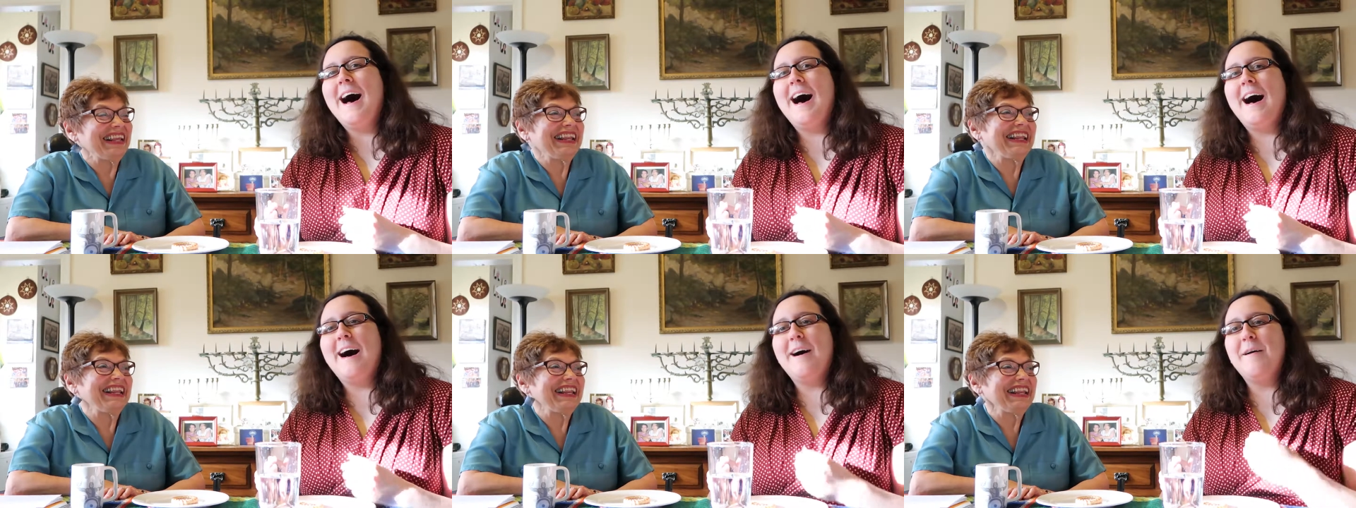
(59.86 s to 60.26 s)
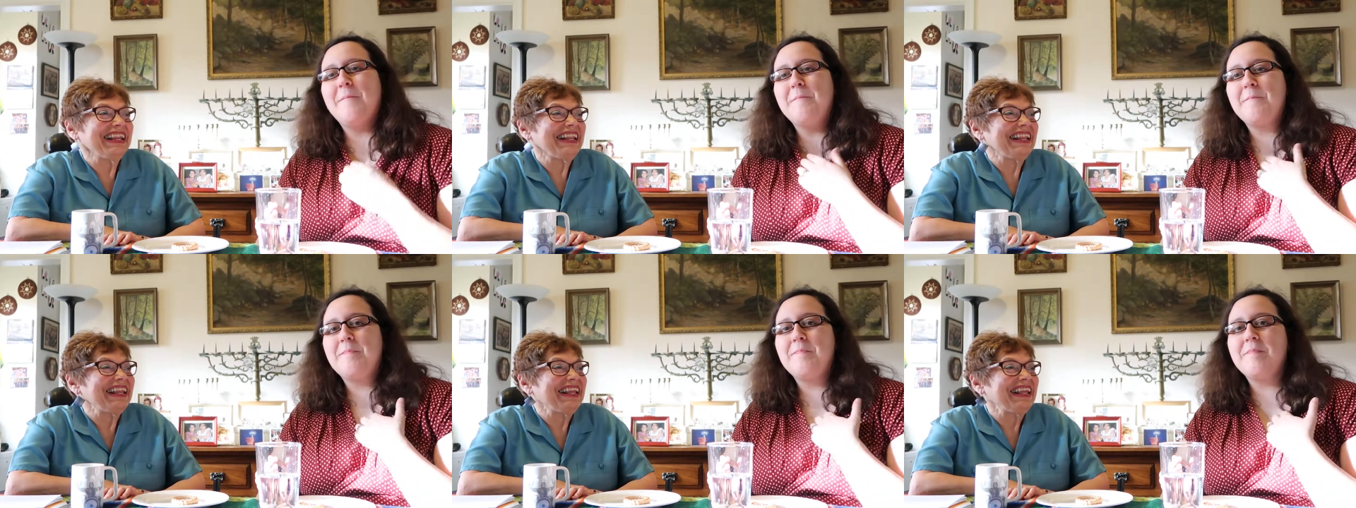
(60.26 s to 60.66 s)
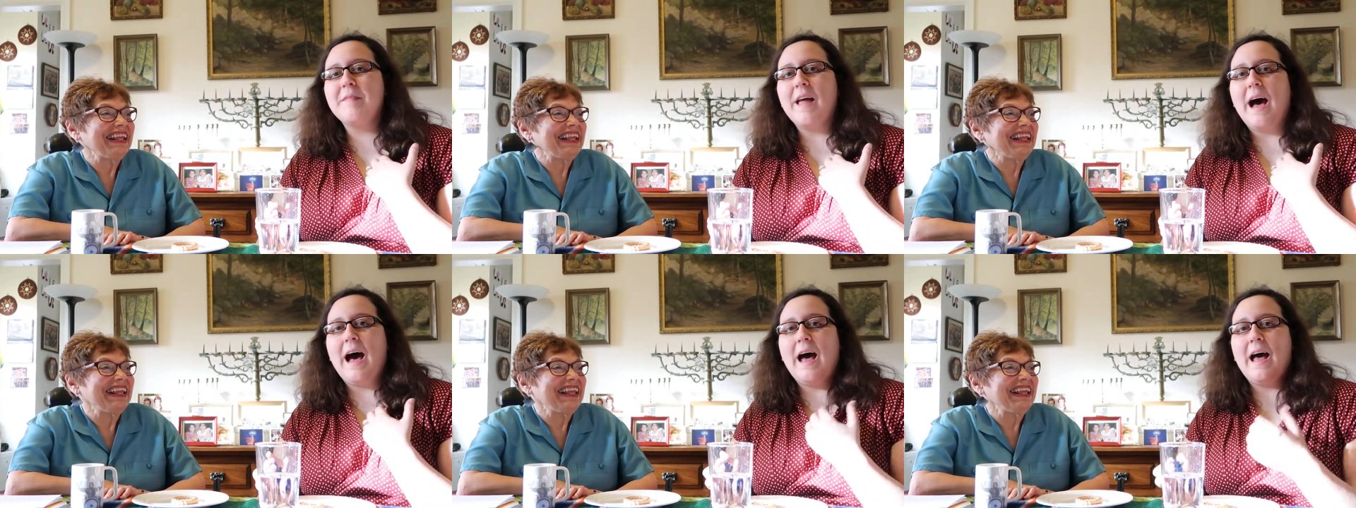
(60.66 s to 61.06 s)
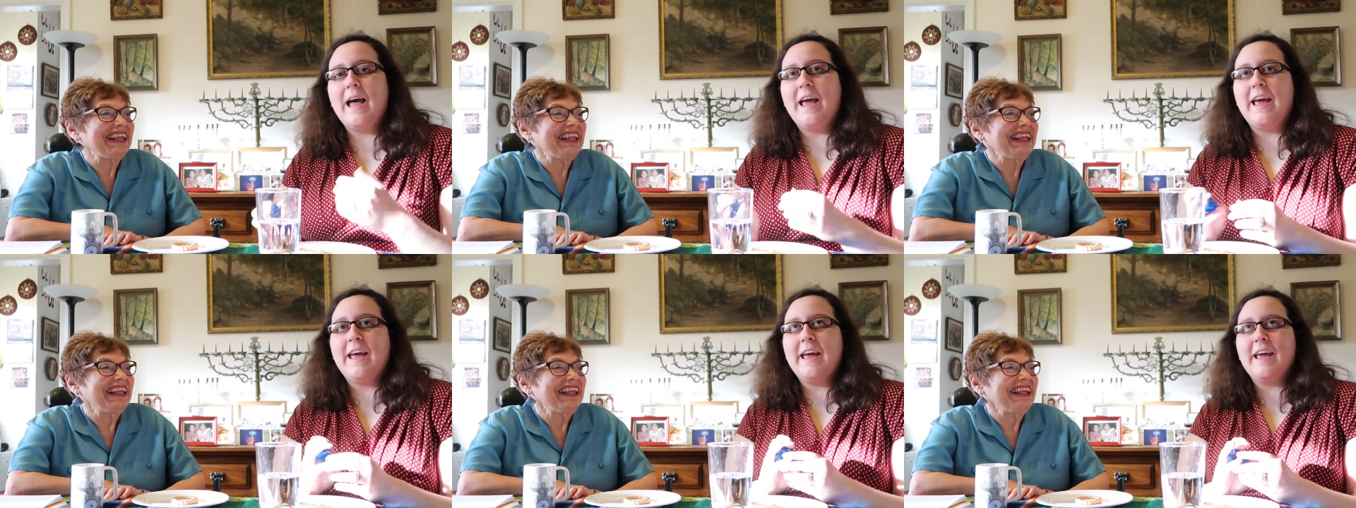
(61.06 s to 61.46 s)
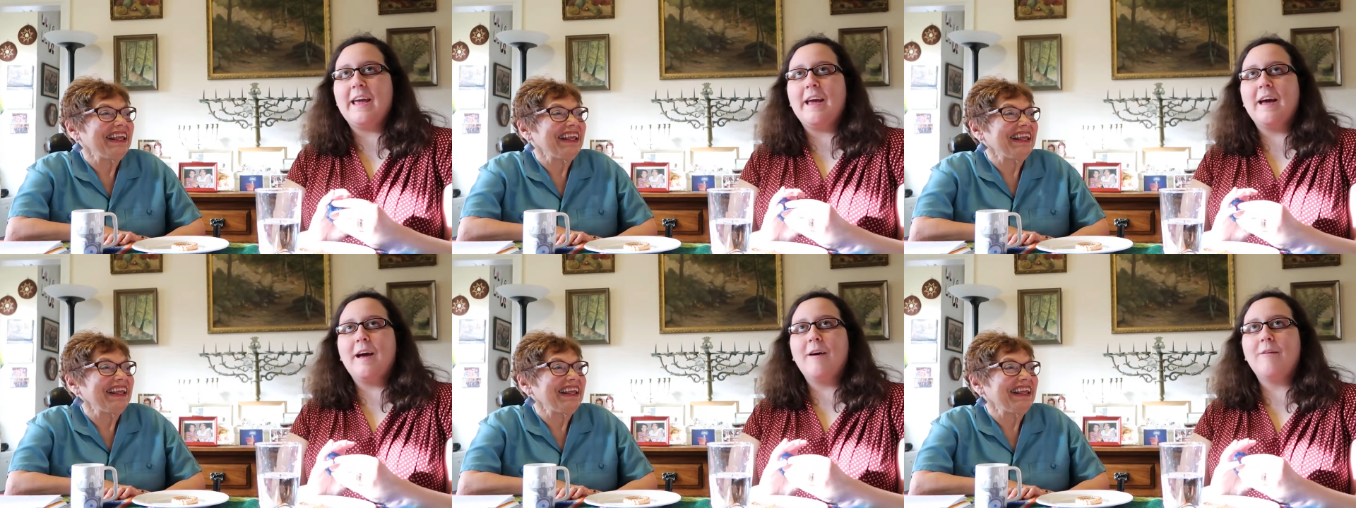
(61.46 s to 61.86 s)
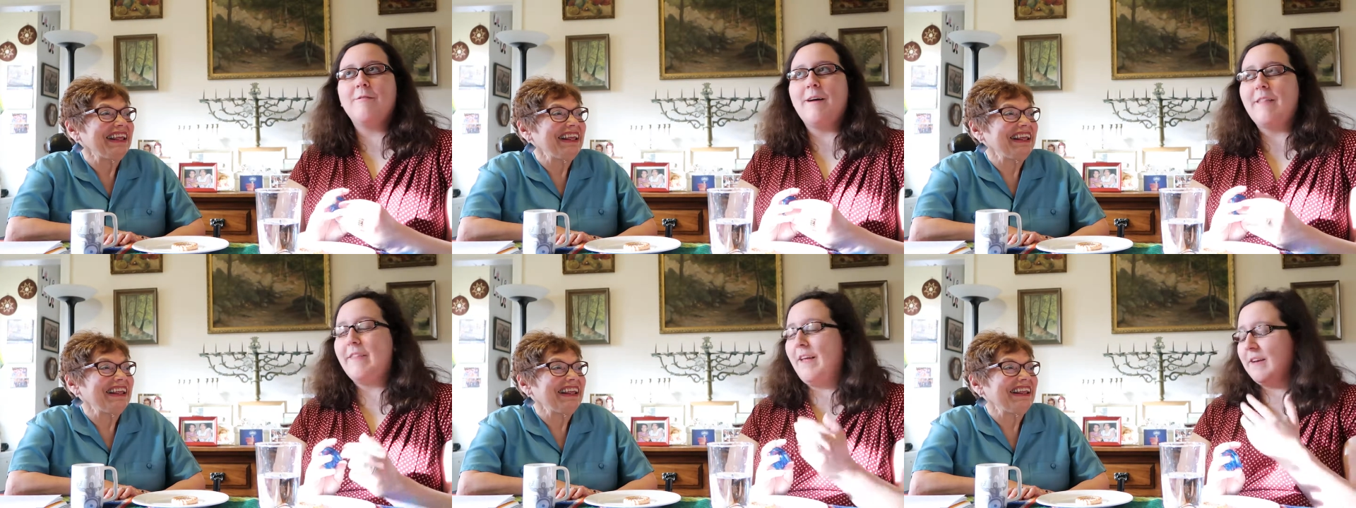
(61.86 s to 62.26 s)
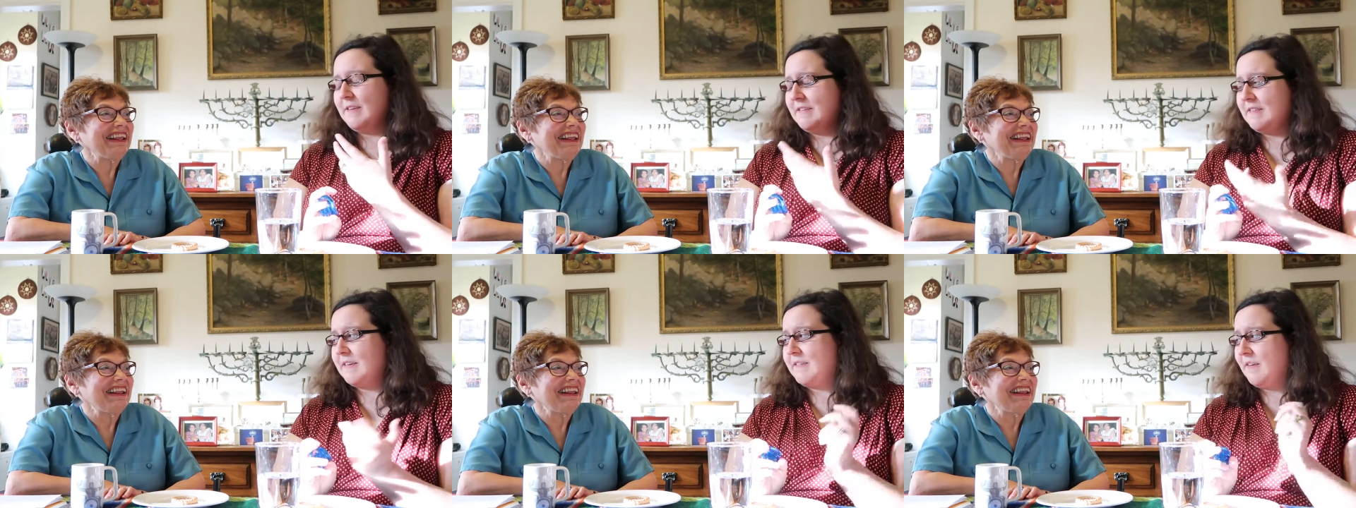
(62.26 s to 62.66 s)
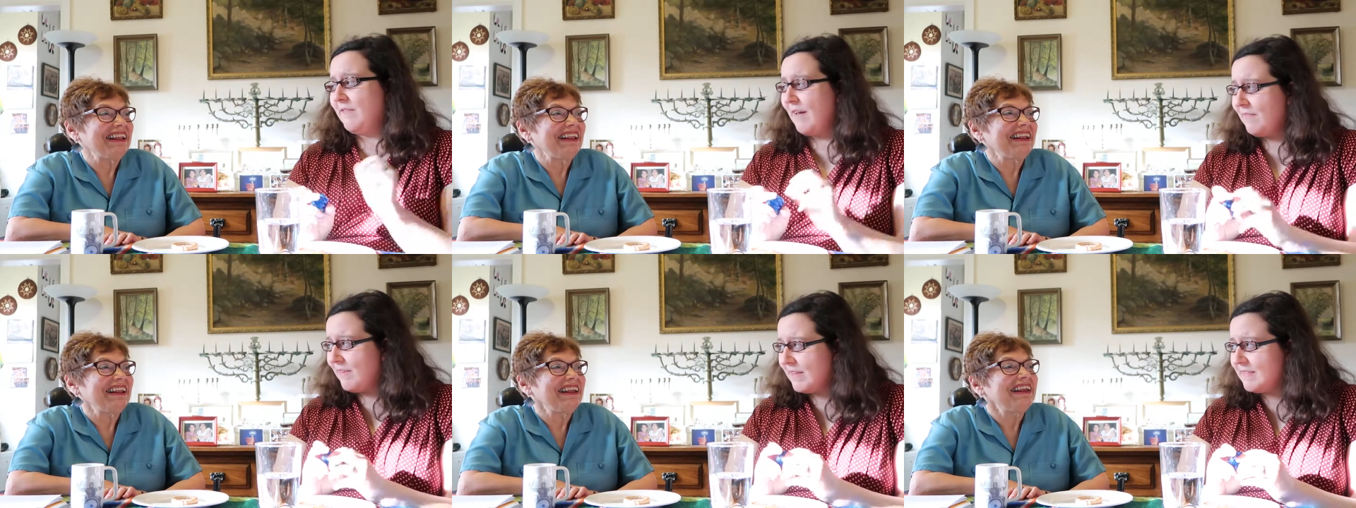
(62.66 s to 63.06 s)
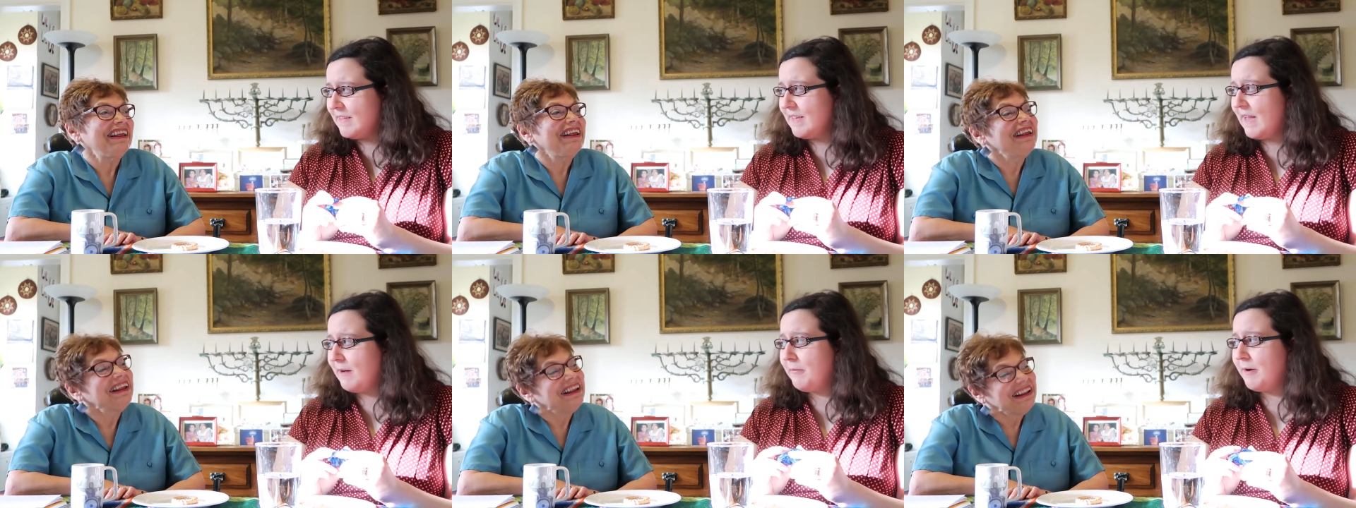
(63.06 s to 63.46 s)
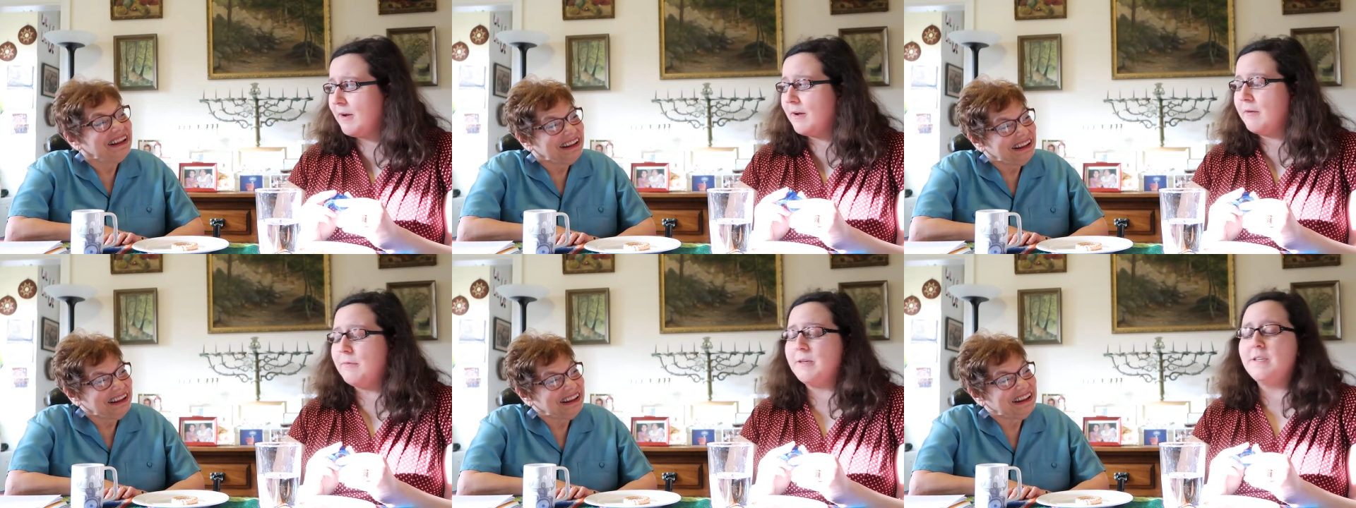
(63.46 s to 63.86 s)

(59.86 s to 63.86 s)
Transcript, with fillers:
Speaker 1: Um, I run the Autistic Self Advocacy Network,